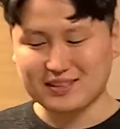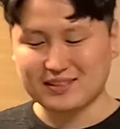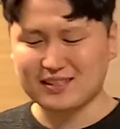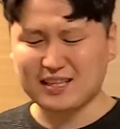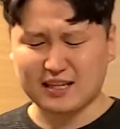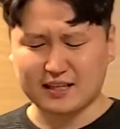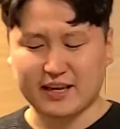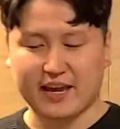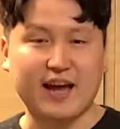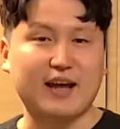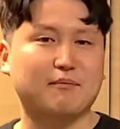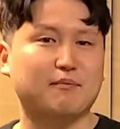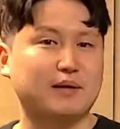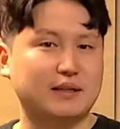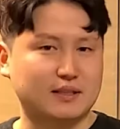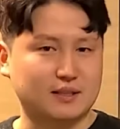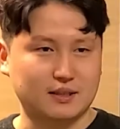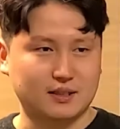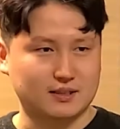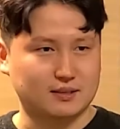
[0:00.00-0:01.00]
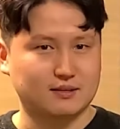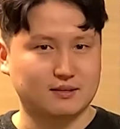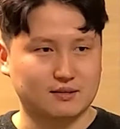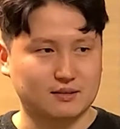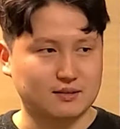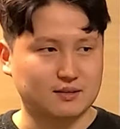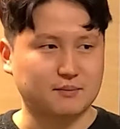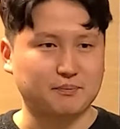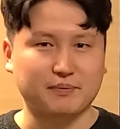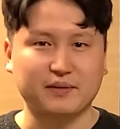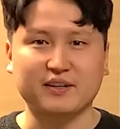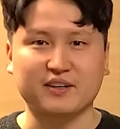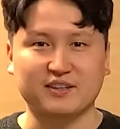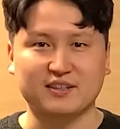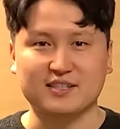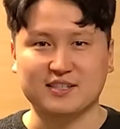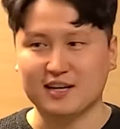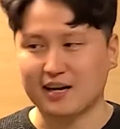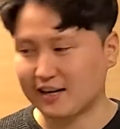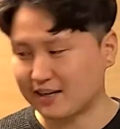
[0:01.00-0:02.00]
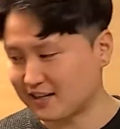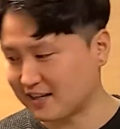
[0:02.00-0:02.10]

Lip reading: Not can, but the beer inside.